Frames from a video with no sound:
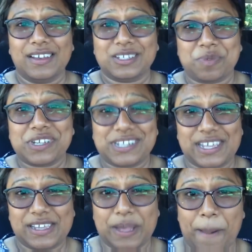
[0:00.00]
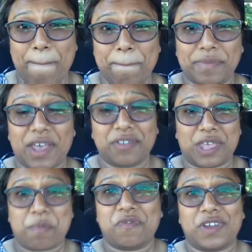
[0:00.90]
especially
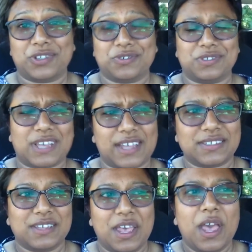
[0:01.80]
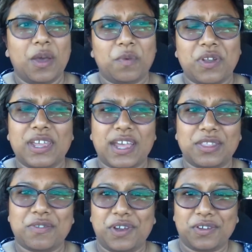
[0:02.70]
healthcare professionals, as we only had
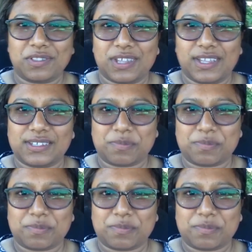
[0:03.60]
3 on this.